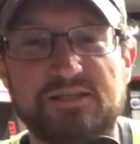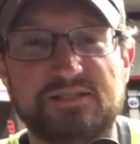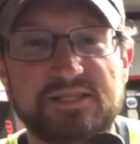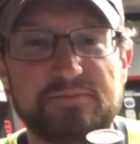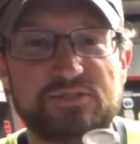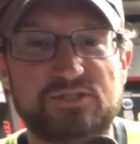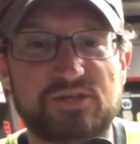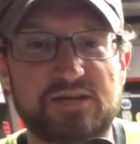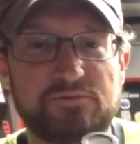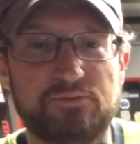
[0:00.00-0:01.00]
seems to
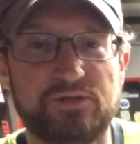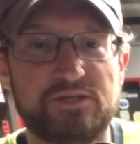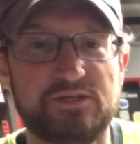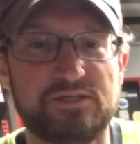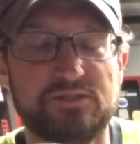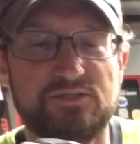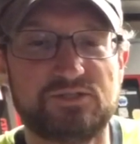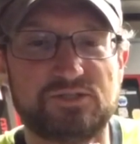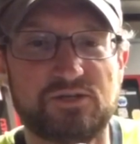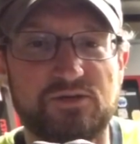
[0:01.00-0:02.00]
travel pretty good,
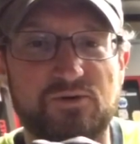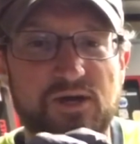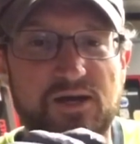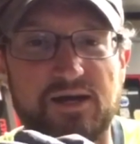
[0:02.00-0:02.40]
so